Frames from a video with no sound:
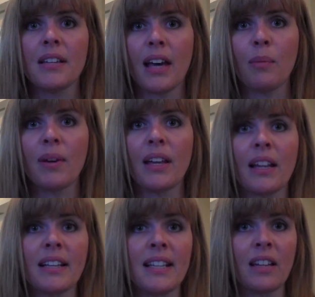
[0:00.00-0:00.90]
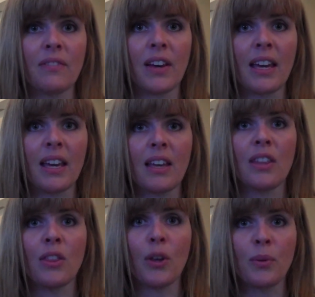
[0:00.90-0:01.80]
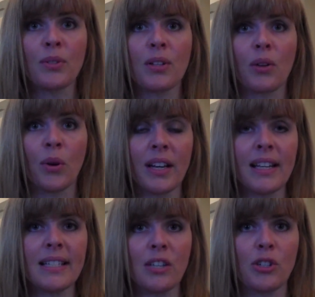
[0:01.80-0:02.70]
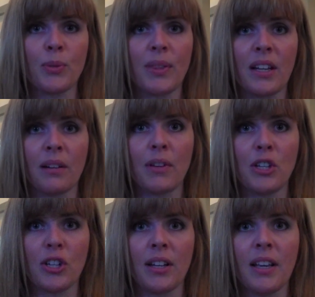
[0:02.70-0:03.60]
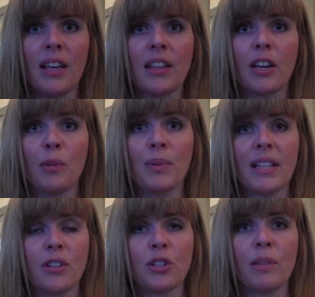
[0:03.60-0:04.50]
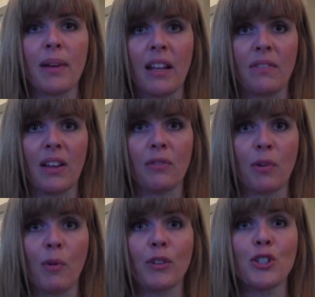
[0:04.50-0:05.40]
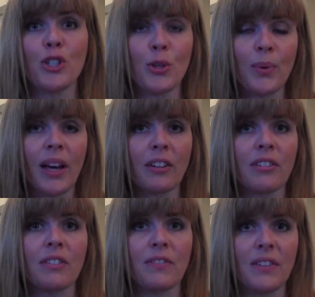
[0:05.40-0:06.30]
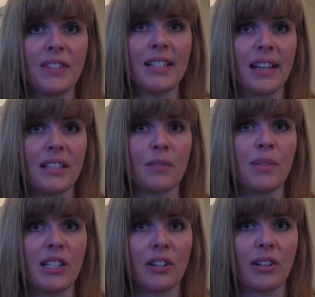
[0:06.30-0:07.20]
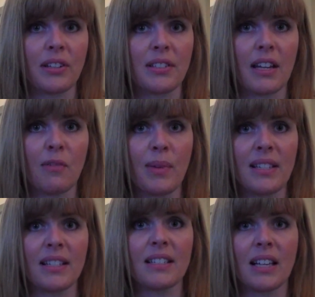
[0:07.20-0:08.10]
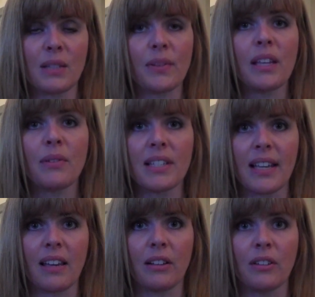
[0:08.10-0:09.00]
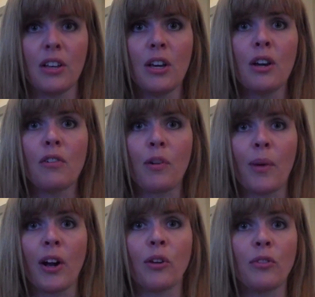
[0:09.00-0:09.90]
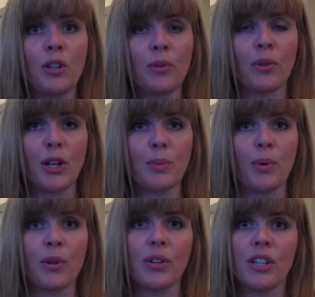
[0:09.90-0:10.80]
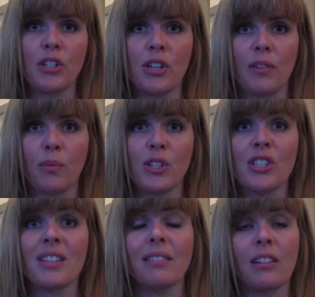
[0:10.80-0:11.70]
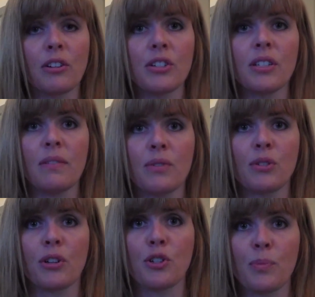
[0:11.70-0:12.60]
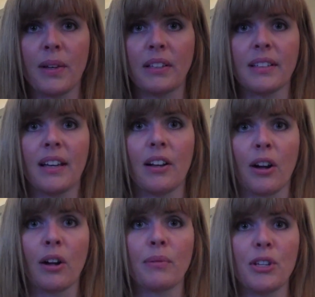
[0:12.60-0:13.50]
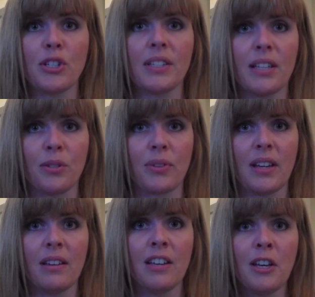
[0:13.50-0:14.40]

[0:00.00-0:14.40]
to help in identifying those organizations within our region that could potentially benefit from over 250 tons of materials that have been successfully recycled from our new cross-border initiative, which is the largest infrastructure build in our region's history.